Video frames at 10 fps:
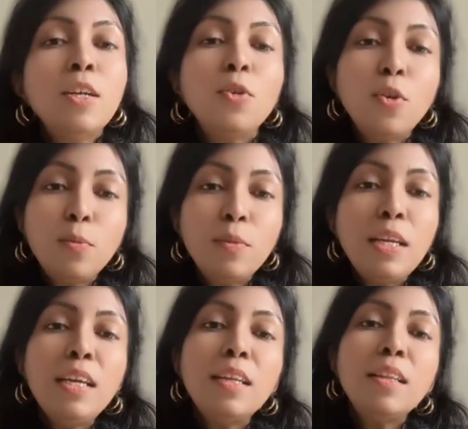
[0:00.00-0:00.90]

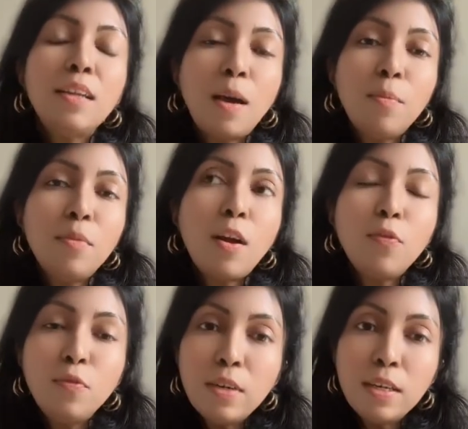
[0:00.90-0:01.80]
Normally the number
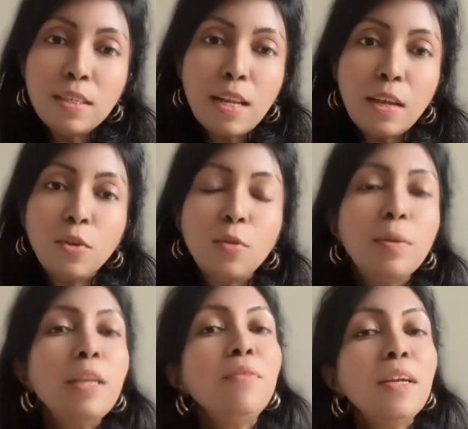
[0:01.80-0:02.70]
of words, like
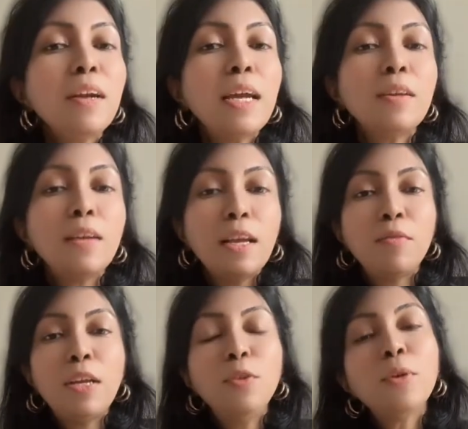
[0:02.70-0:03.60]
normally we write, like
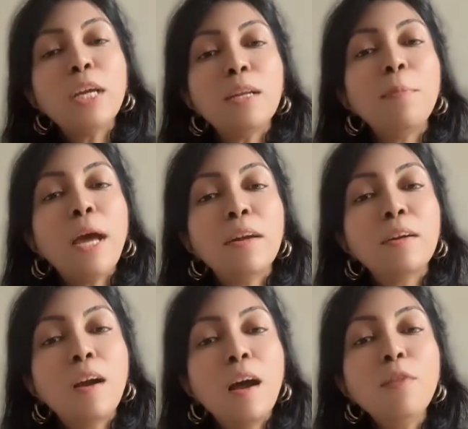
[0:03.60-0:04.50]
when you get a
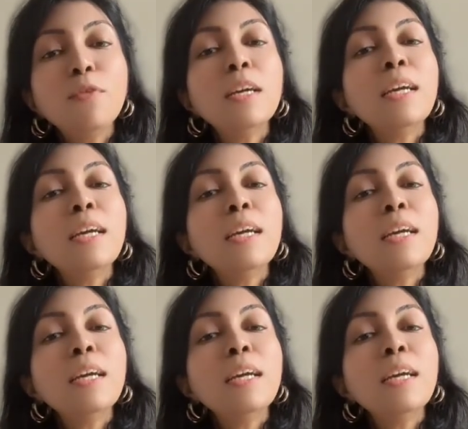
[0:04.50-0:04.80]
paragraph,